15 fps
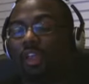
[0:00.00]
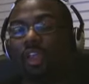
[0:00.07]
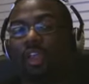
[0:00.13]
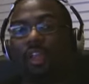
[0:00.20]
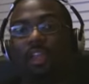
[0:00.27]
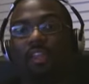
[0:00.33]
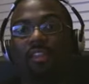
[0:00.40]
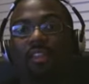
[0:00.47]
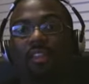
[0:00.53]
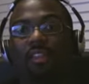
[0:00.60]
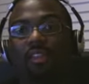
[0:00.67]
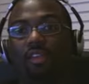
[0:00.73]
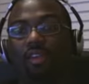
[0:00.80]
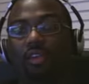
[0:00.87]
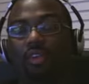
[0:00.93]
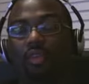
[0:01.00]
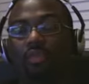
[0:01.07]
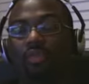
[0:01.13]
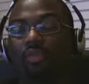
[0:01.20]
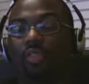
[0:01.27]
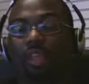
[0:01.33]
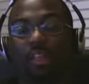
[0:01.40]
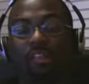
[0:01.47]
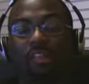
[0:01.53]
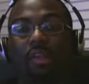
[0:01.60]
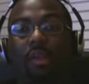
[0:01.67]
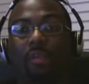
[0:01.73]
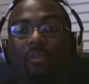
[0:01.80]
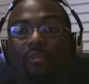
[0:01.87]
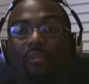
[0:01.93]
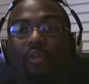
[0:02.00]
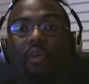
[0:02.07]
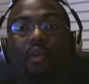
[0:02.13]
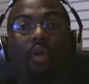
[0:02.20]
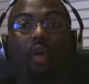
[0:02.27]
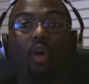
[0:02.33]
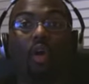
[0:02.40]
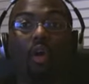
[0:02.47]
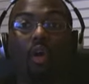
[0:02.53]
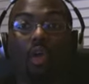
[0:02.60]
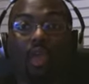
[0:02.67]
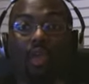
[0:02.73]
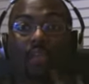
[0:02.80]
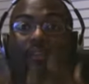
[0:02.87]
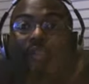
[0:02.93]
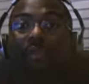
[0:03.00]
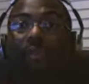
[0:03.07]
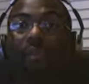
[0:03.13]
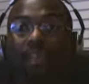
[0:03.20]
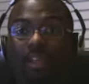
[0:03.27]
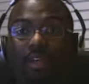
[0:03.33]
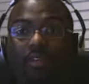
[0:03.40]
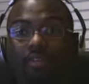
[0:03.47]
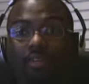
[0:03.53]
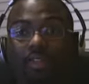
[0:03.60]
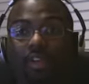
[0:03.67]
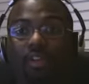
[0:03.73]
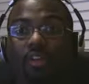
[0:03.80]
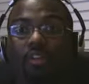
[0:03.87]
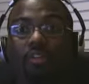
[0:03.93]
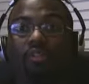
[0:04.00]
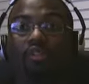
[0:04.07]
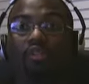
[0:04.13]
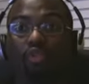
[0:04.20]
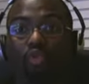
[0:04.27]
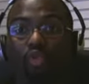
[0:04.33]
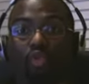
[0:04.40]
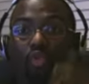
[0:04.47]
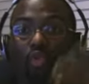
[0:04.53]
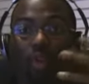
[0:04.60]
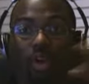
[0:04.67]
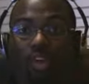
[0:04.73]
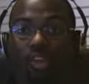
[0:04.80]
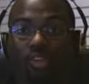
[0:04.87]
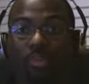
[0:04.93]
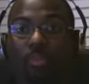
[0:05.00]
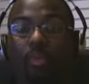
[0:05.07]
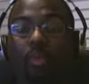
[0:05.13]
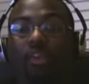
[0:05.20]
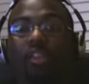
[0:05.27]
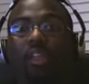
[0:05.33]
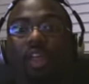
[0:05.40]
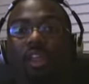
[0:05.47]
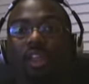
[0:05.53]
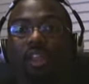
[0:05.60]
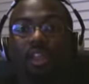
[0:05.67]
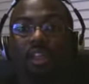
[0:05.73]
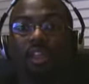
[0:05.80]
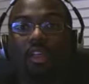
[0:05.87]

And, that's up for everybody out there. Do you want to support that?